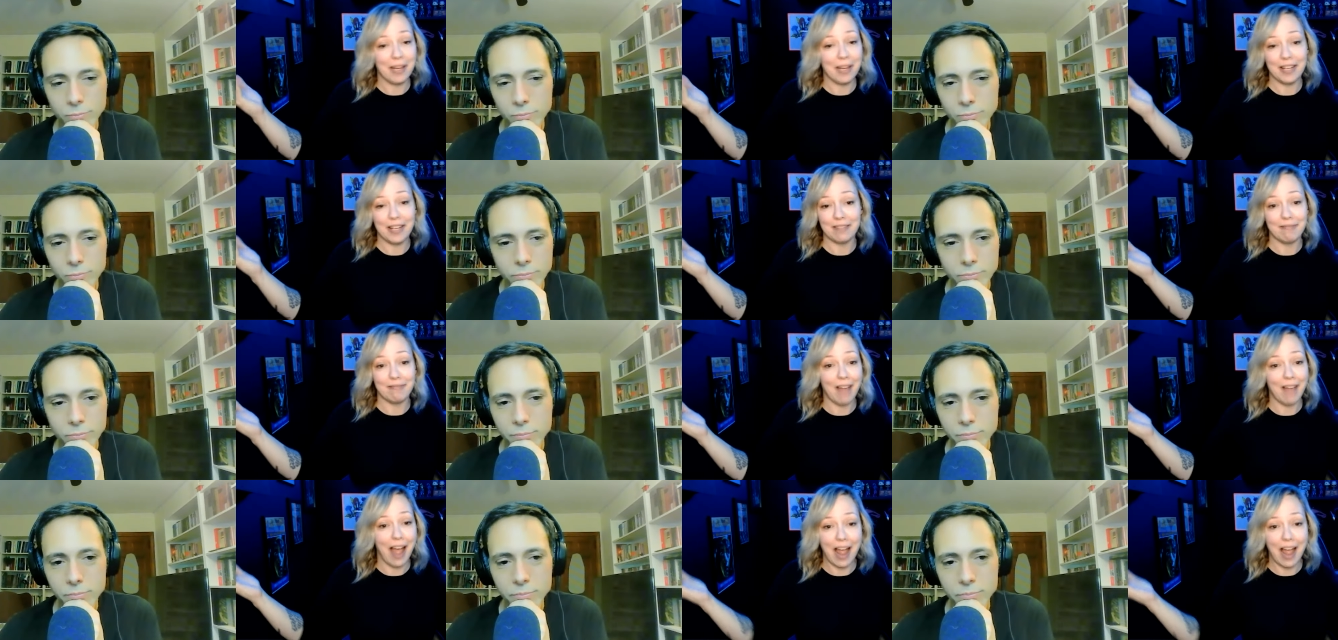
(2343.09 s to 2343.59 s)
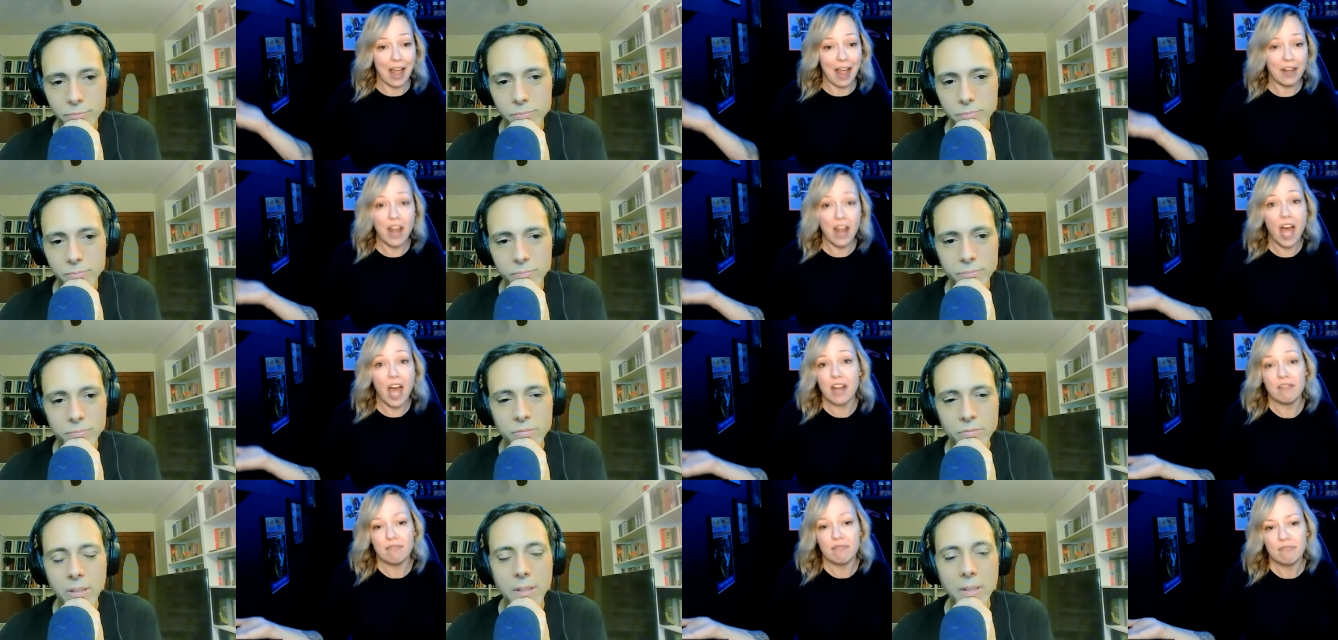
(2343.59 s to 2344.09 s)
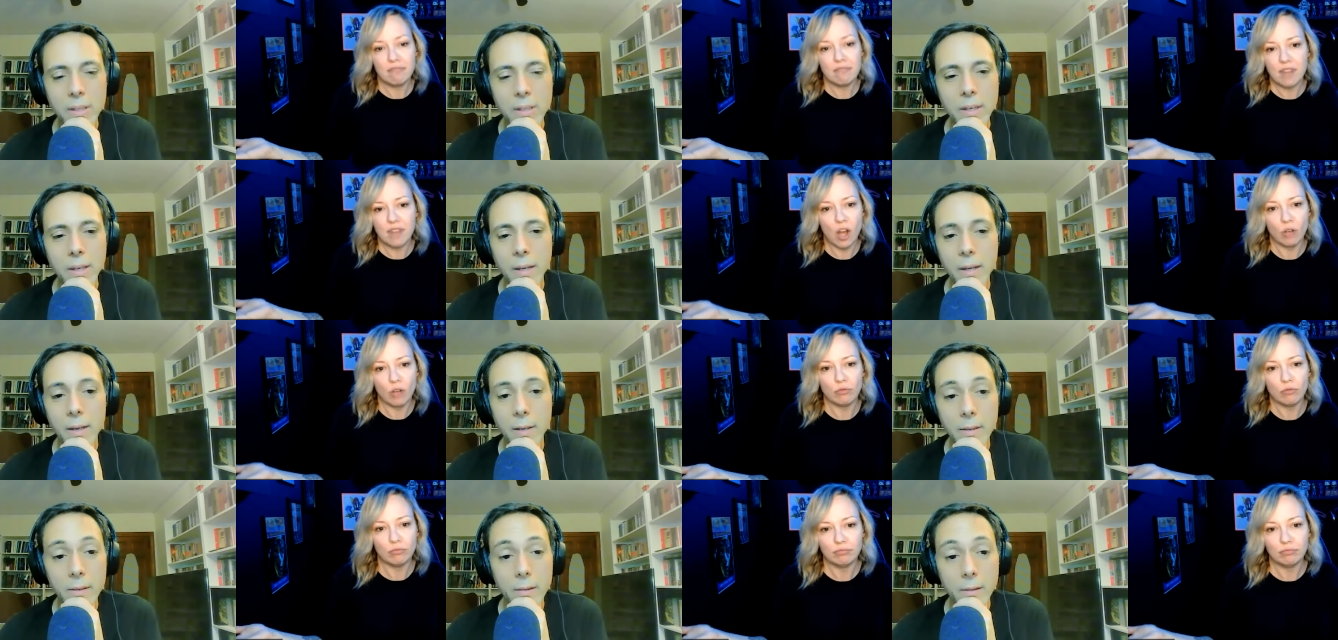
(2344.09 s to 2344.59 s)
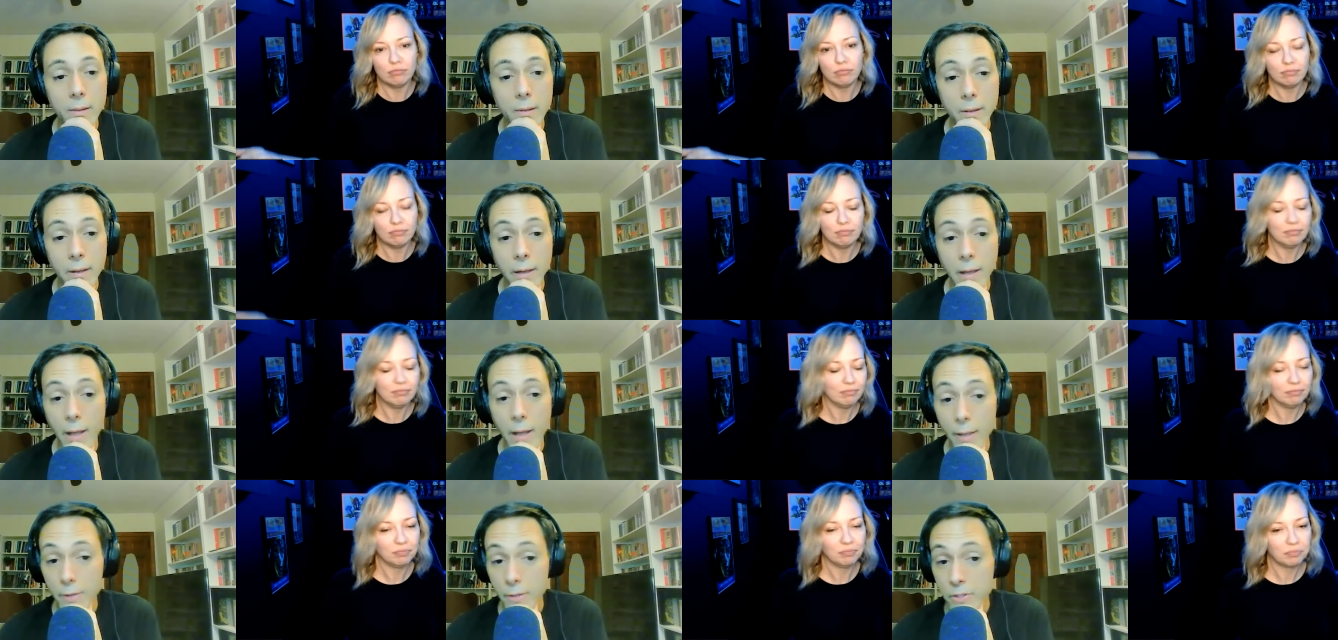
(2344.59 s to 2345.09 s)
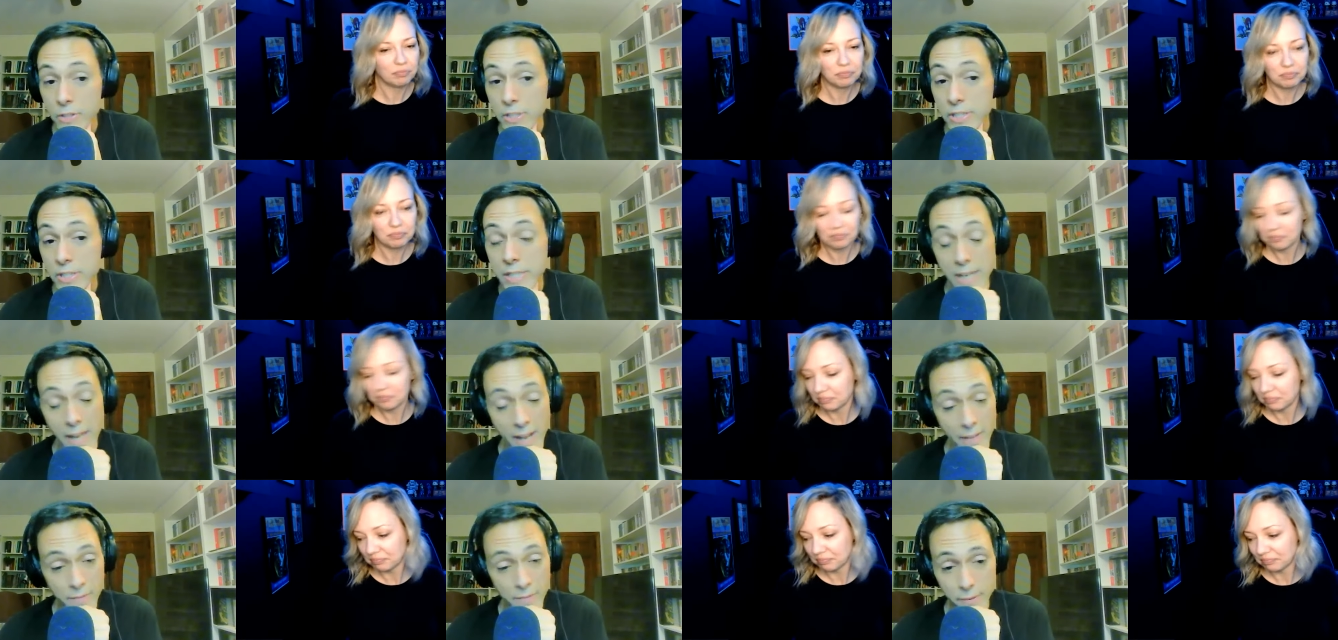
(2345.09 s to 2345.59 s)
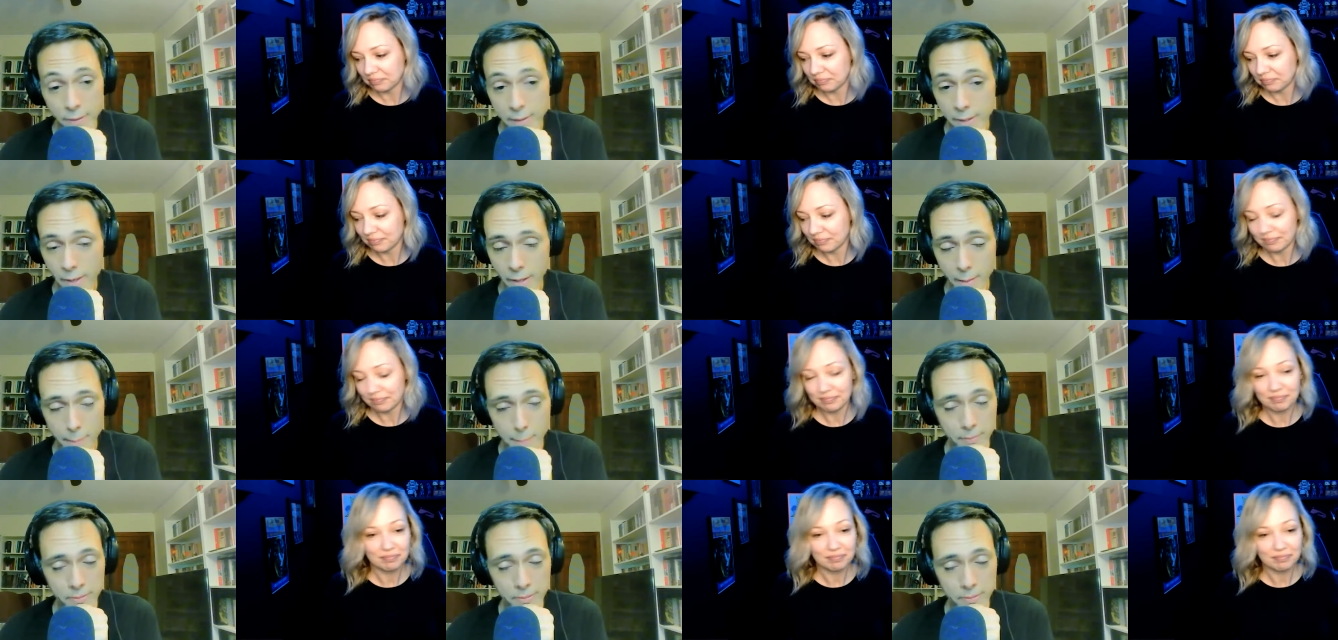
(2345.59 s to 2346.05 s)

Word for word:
Speaker 1: I mean, I, none. No.
Speaker 2: Definitely not above